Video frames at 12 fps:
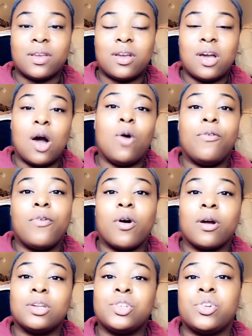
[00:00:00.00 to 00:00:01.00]
go for
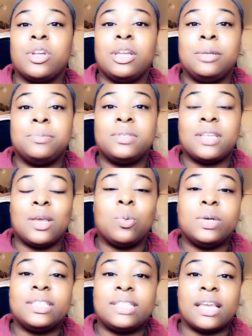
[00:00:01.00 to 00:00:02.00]
our dreams and
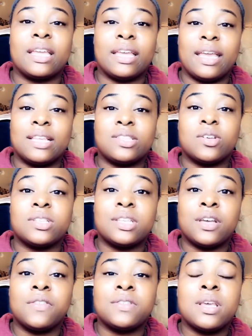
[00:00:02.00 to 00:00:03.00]
we second guess
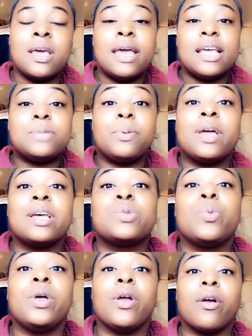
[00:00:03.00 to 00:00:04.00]
ourselves is because
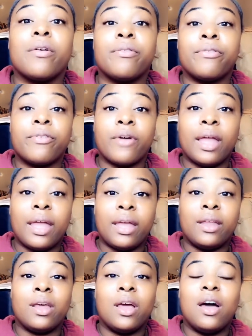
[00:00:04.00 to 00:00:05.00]
we are
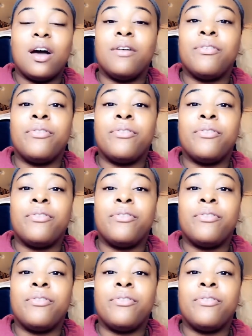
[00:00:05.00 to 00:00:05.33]
afraid of